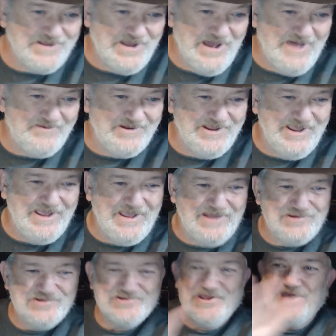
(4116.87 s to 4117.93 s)
comment. Hey, I
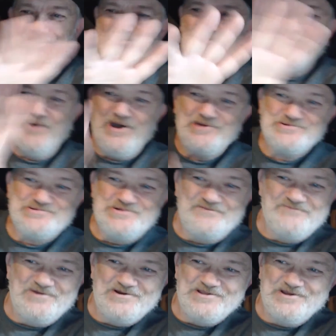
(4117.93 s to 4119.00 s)
just got done watching your
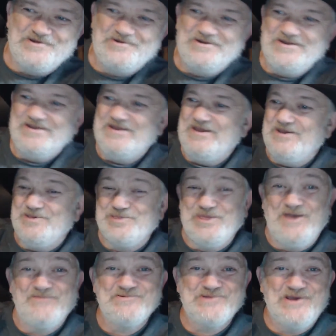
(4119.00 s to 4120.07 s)
video.
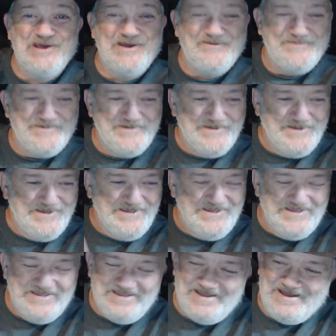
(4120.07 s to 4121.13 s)
Thumbs up.
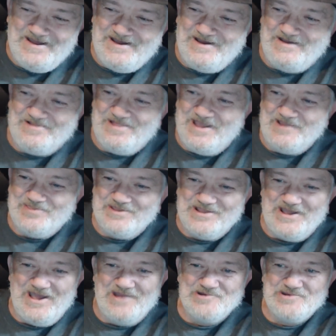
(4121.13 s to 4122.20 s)
Like the
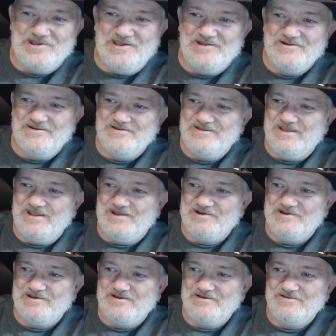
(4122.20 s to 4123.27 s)
content,
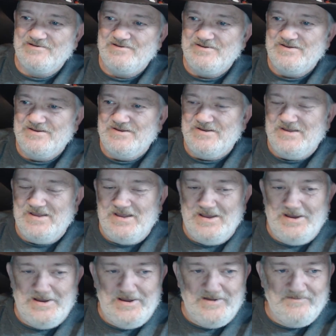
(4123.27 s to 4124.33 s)
and
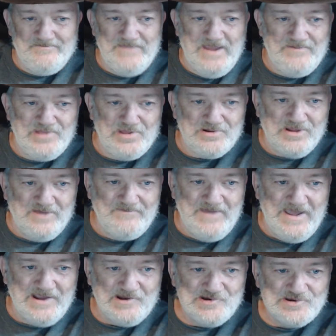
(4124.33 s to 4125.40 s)
maybe they'll come
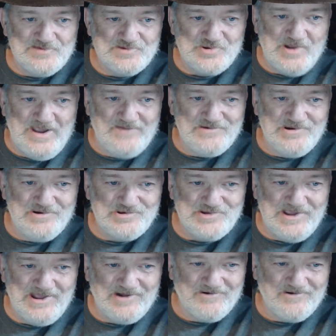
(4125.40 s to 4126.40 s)
back and subscribe to your channel,